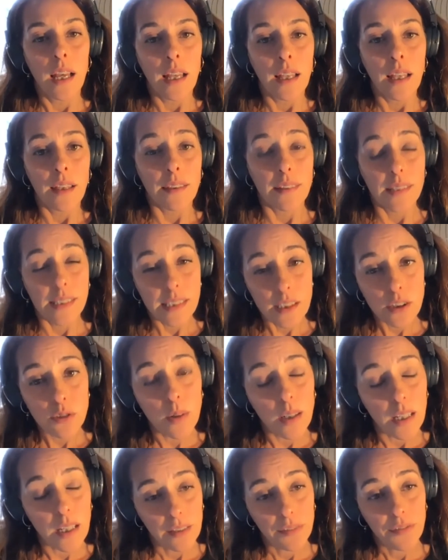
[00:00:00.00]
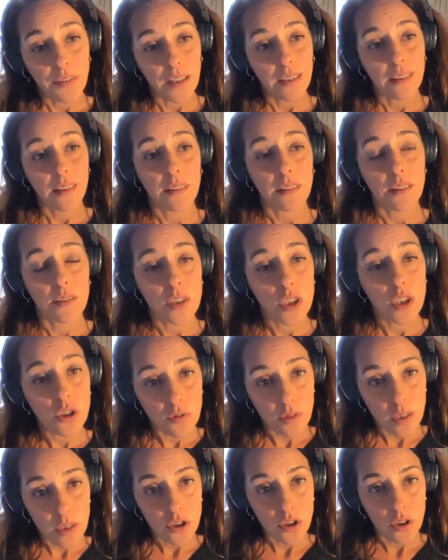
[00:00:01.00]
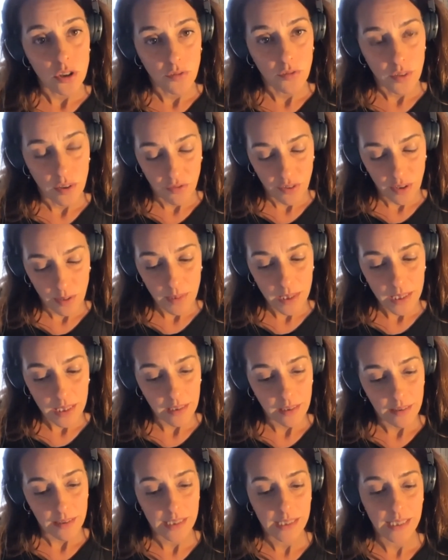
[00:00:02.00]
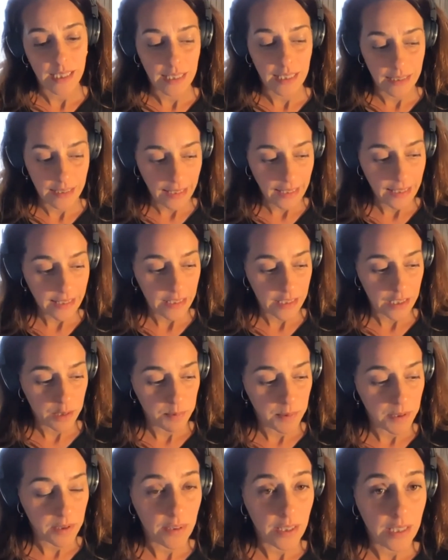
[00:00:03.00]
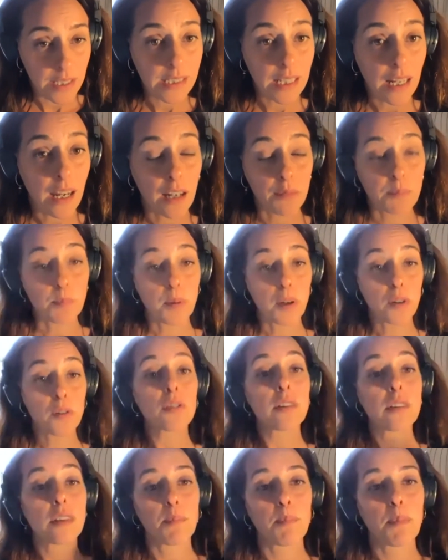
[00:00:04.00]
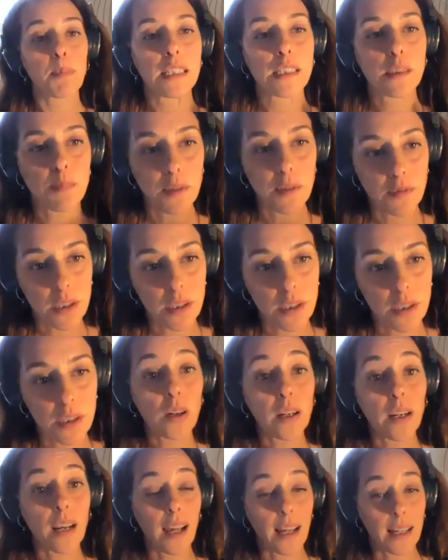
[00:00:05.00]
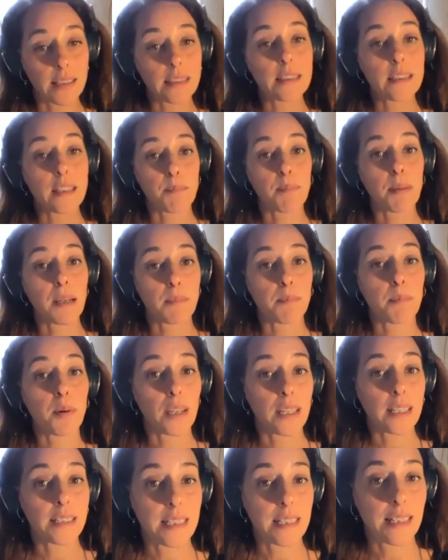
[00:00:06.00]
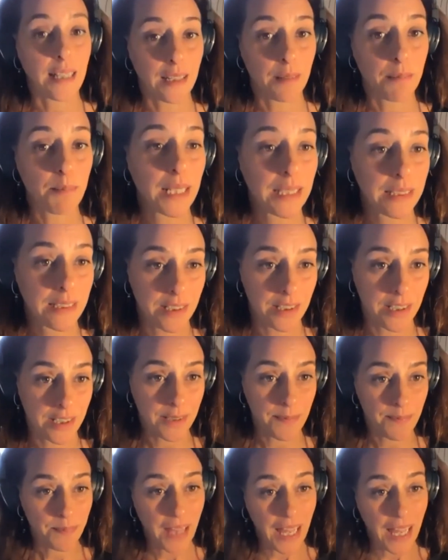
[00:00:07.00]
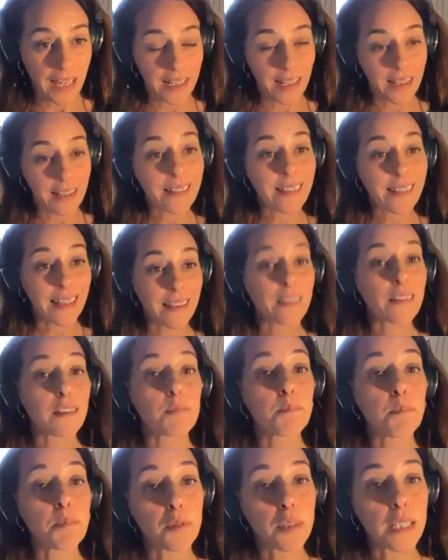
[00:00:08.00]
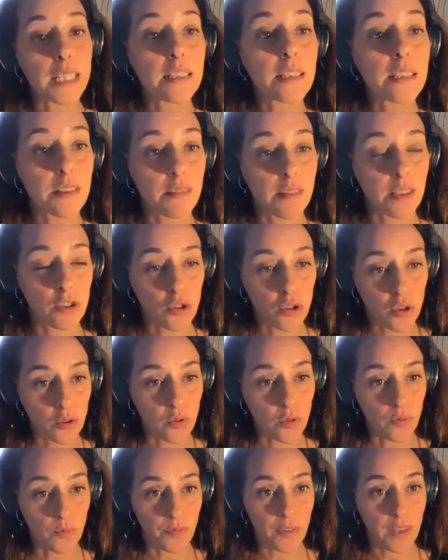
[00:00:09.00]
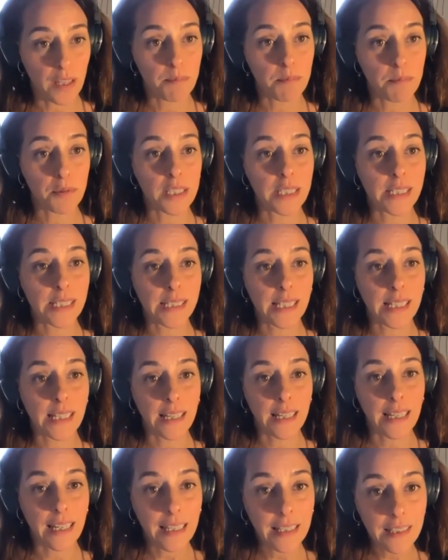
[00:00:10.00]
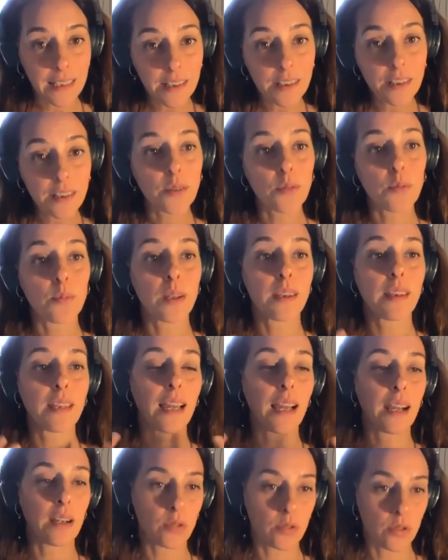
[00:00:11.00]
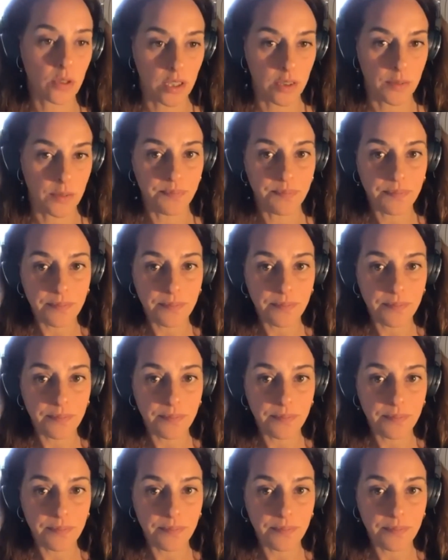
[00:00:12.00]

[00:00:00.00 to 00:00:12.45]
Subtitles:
This is why I feel that the restoration of the feminine and the psychedelic experience are both deeply spiritual and deeply political matters. And I think they bridge the two. They bridge the inner with the outer.